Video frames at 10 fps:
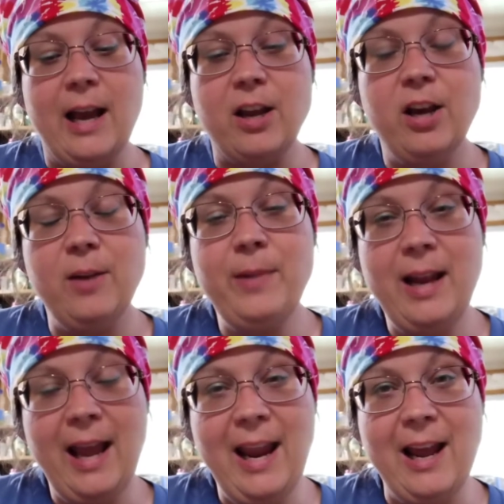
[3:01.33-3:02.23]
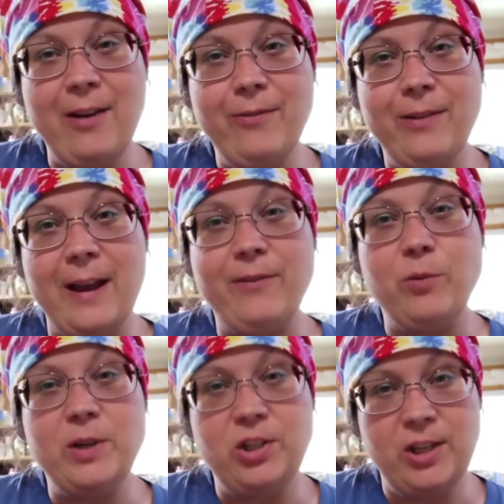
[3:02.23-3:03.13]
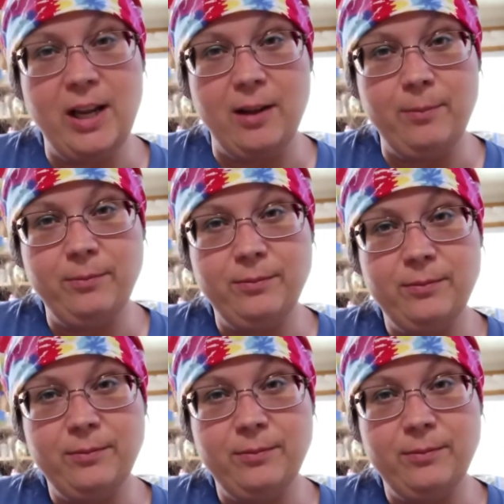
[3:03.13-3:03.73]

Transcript: I cut them in half after we shell them.